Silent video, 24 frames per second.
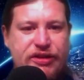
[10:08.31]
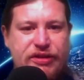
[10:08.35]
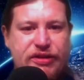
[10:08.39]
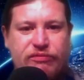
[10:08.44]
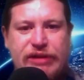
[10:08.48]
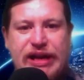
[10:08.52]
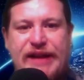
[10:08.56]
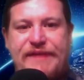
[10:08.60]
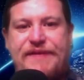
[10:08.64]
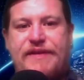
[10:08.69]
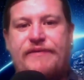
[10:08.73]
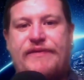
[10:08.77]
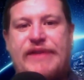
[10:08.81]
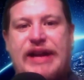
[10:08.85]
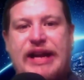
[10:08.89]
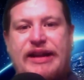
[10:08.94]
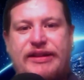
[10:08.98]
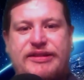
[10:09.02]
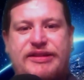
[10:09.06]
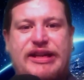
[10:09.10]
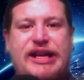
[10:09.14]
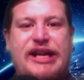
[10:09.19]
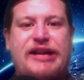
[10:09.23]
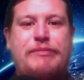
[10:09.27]
read the
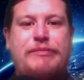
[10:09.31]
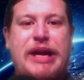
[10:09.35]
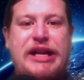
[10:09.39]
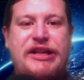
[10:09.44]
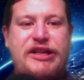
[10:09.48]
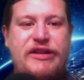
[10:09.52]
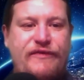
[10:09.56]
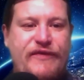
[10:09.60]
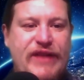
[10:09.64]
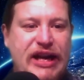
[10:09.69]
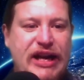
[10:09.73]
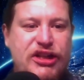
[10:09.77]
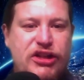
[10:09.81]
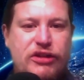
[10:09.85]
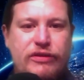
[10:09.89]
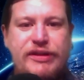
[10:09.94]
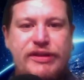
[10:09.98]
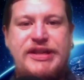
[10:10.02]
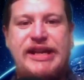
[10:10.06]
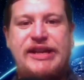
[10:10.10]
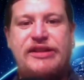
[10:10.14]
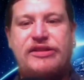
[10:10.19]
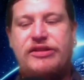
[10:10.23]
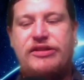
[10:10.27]
vaccine
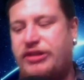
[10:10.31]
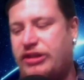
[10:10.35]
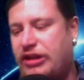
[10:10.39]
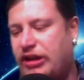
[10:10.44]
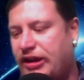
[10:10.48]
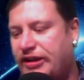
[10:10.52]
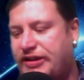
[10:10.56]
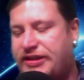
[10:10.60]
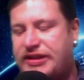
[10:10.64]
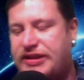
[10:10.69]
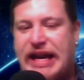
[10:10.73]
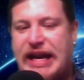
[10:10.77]
manufacturer's inserts,